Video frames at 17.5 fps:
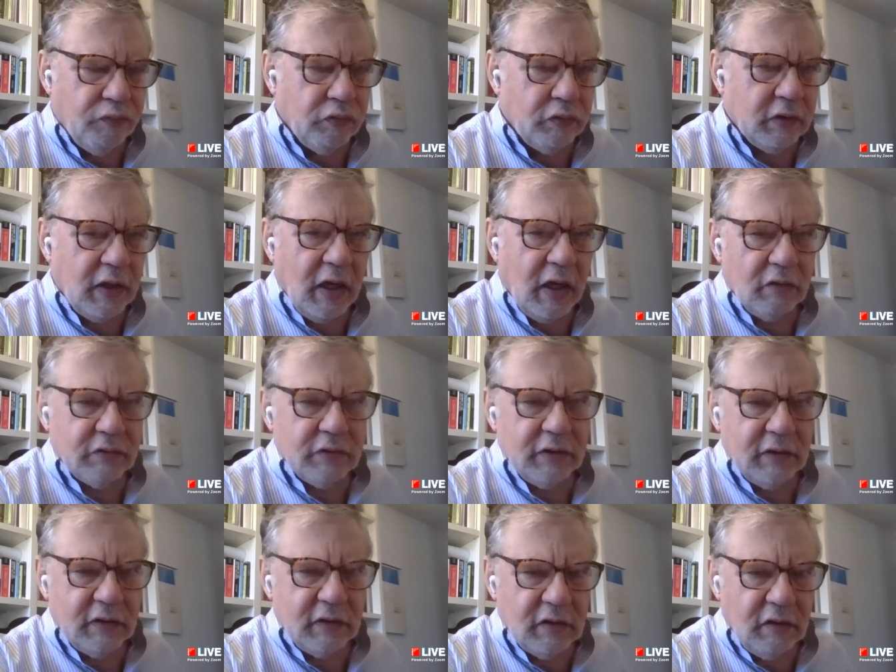put
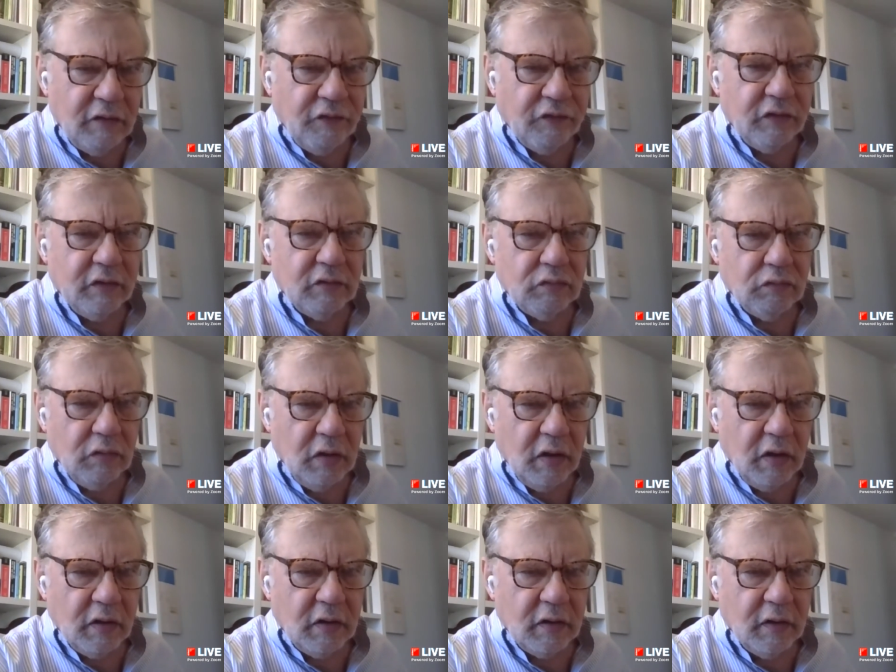out in different
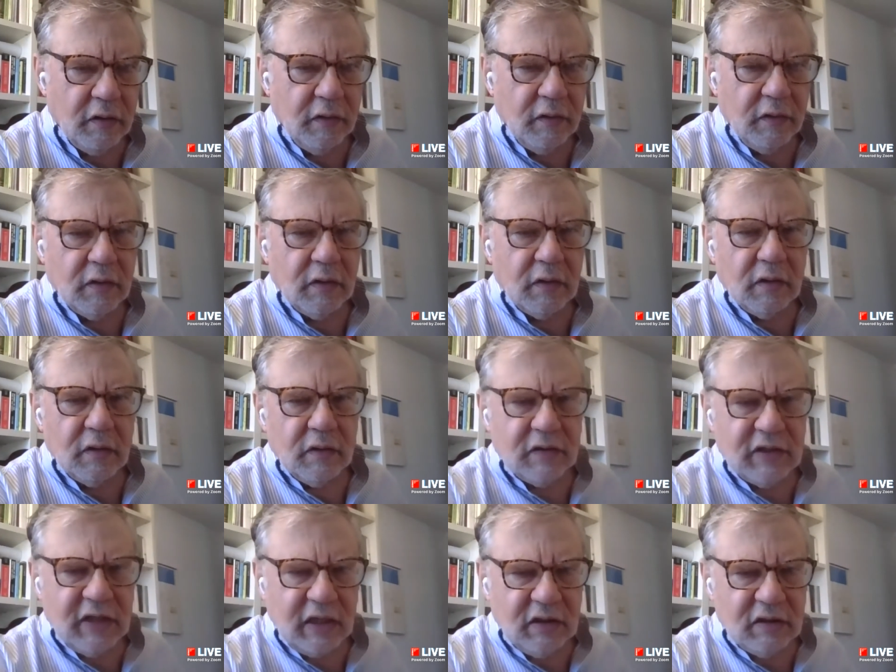work,
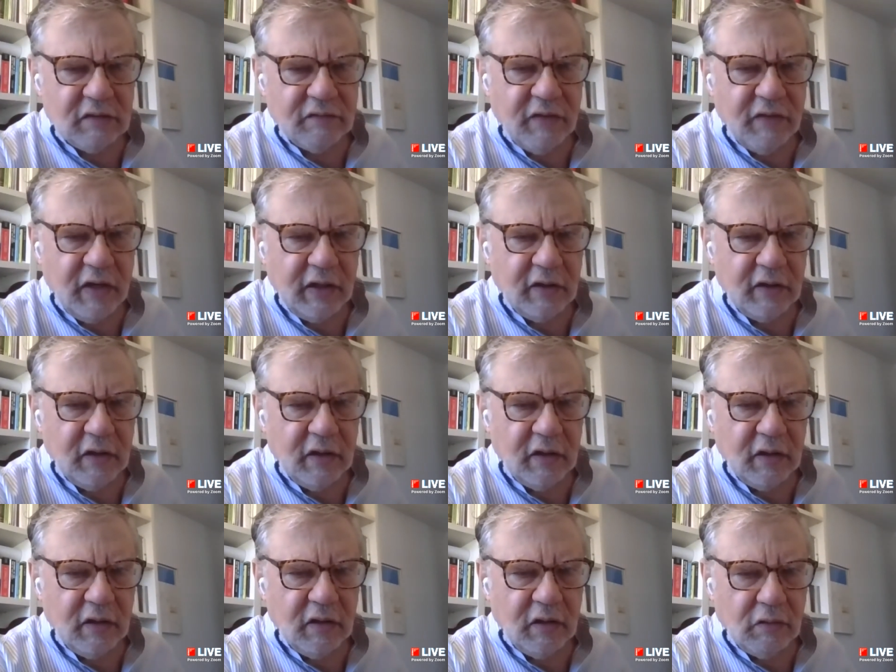satisfying
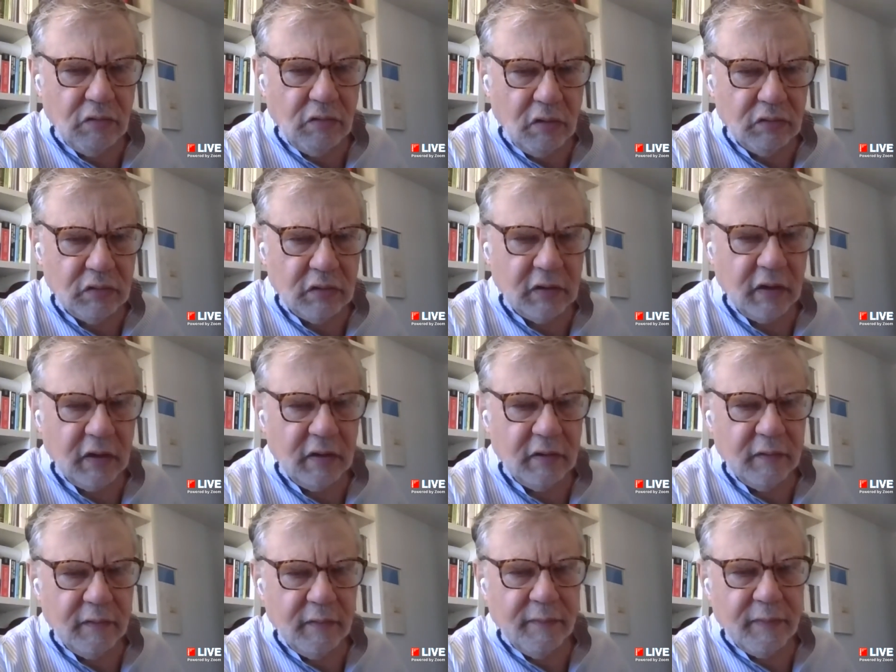the, the quota
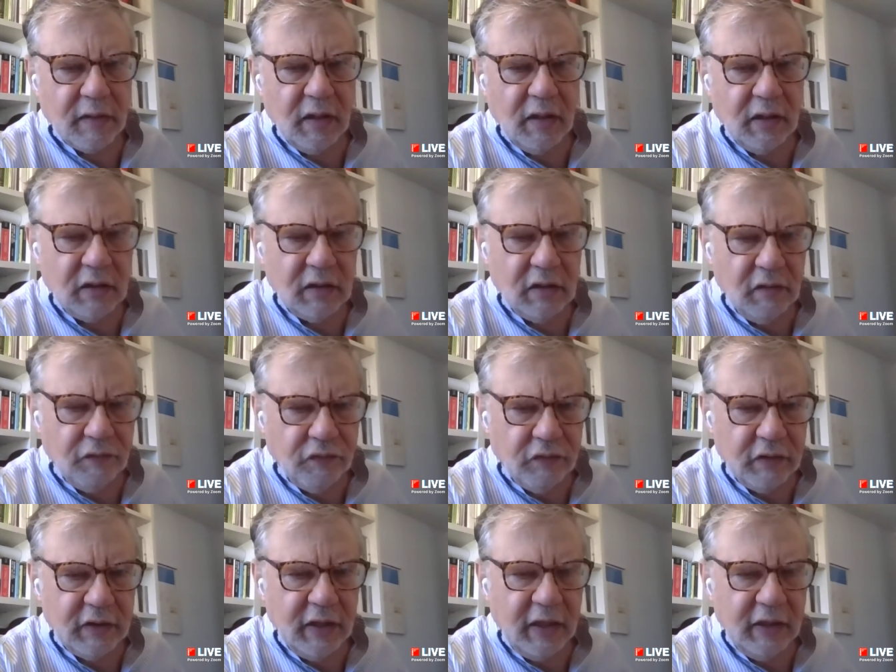in
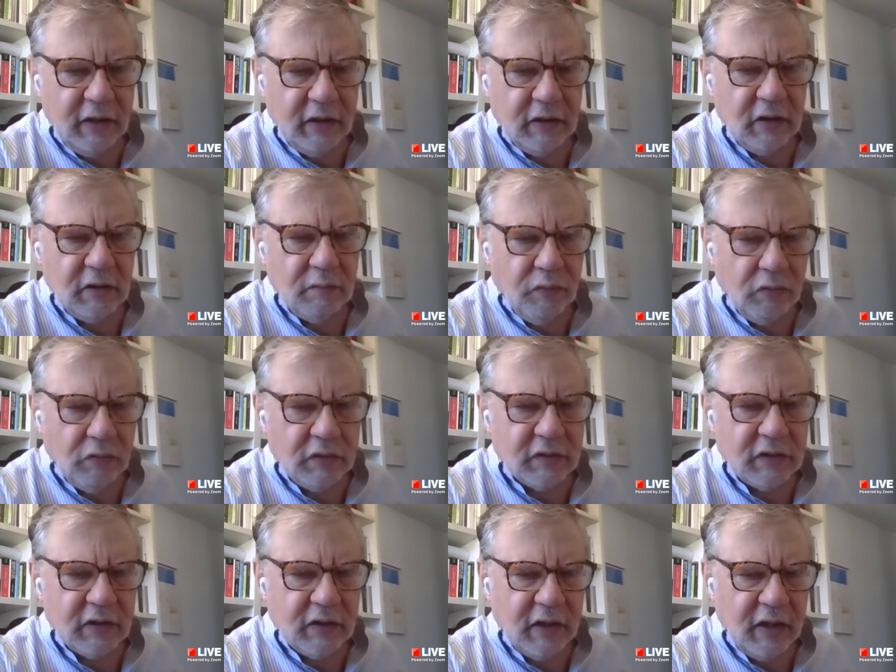different edited
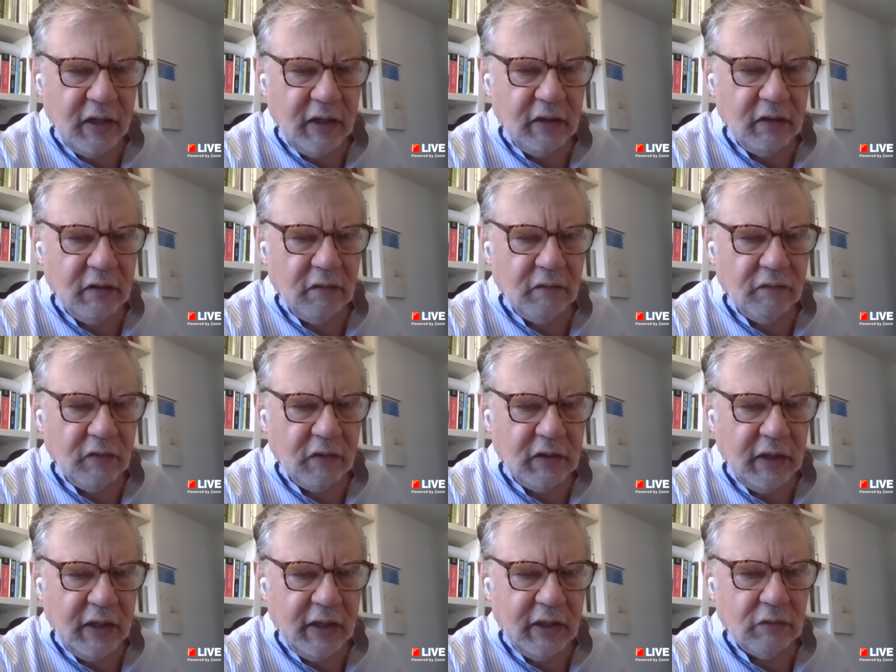books, at the end of the
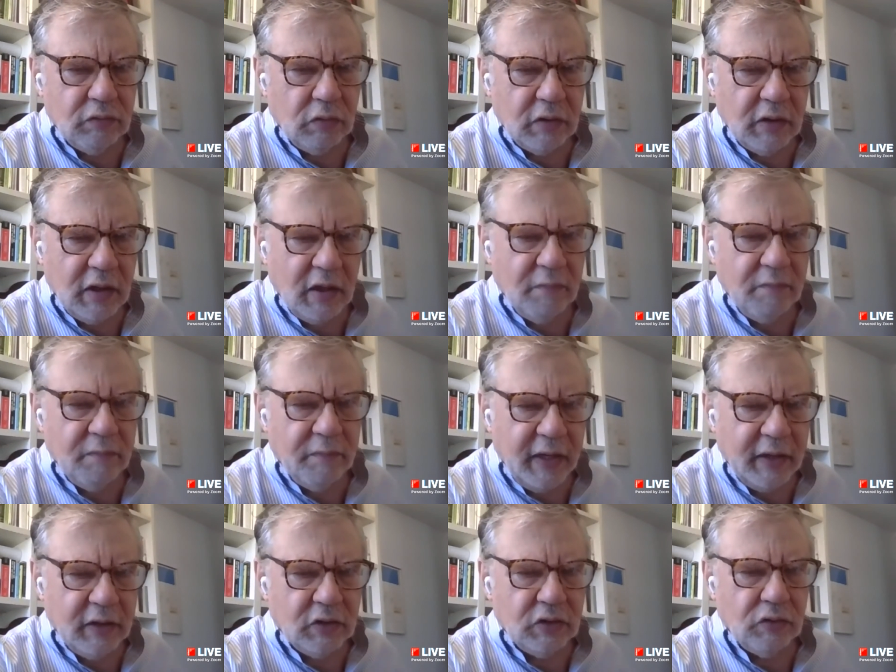day, it will come
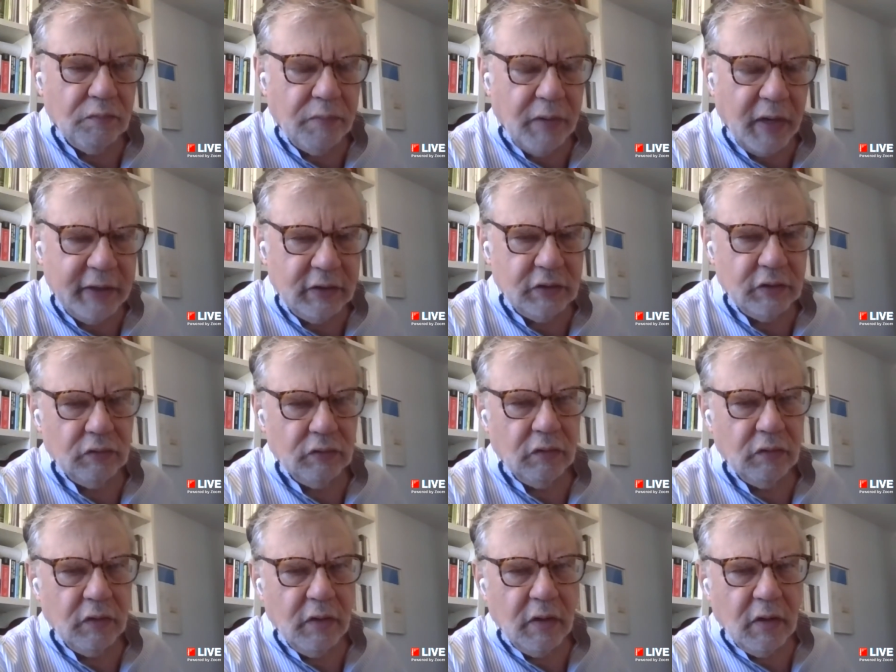back to bite
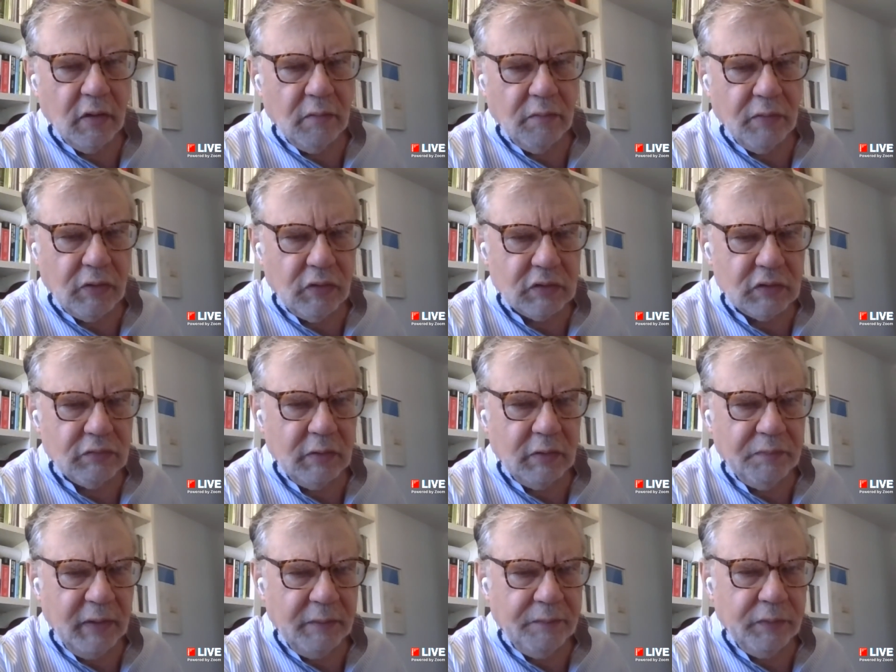you. Because
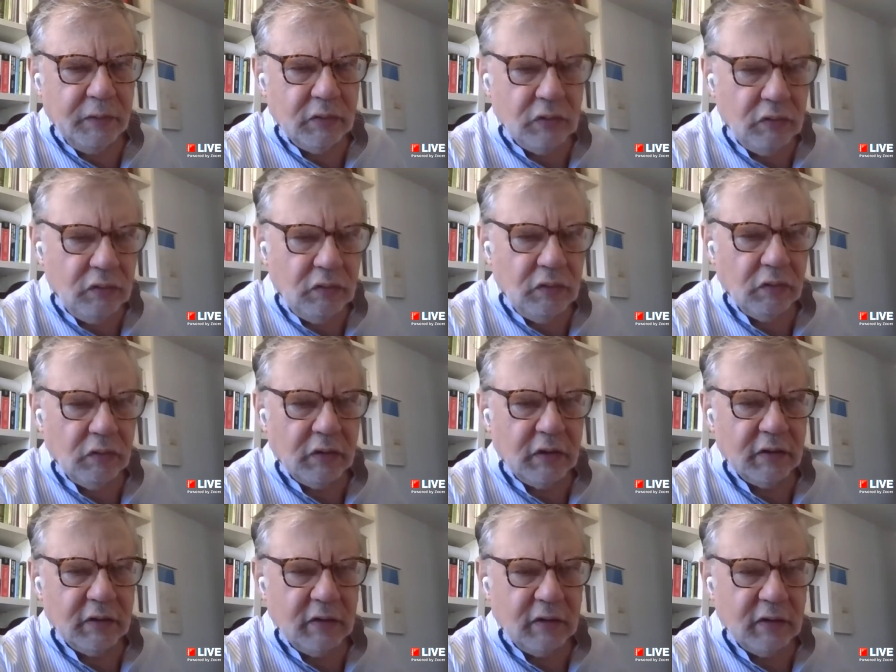when people do
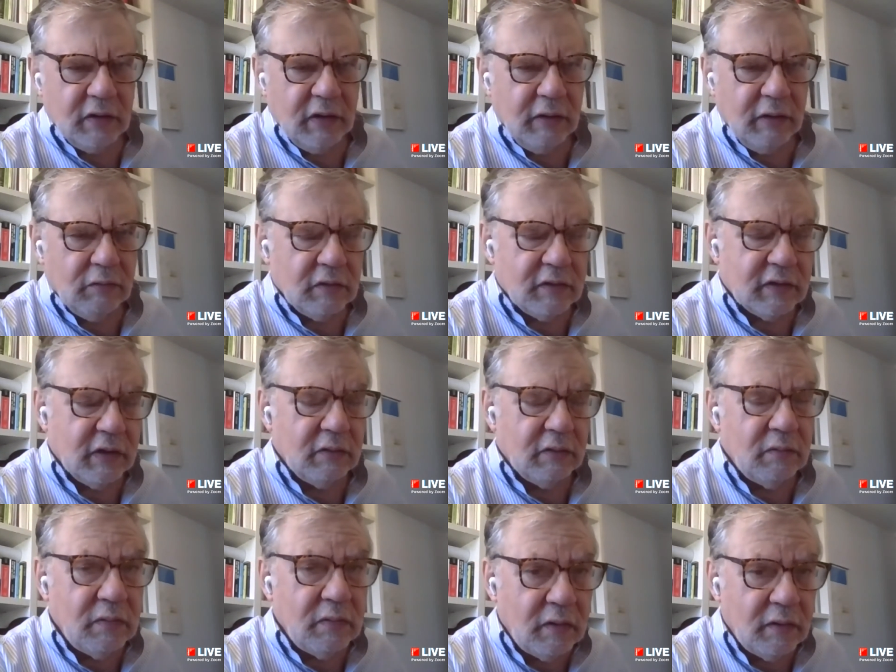look at it, they will
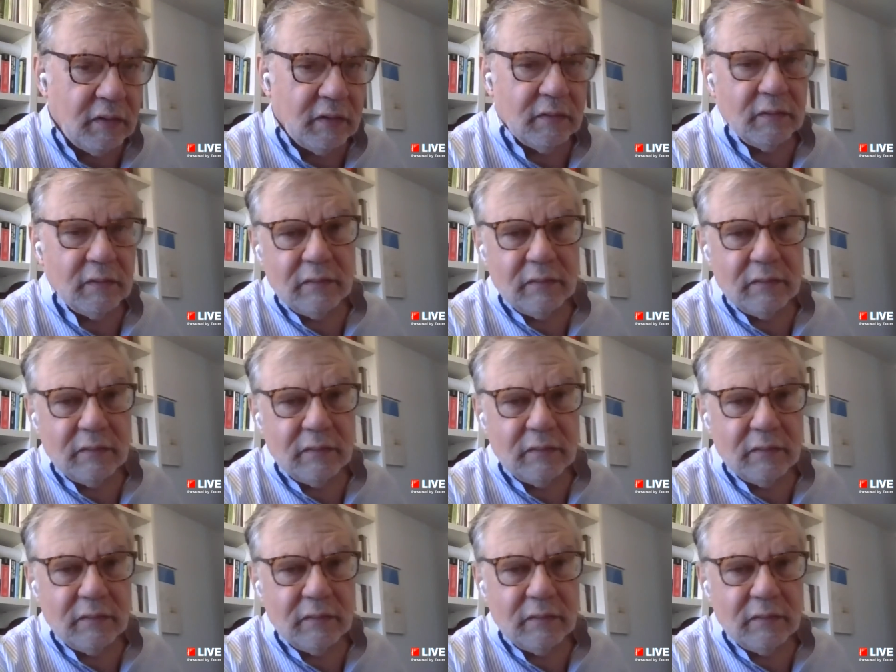say, hmm,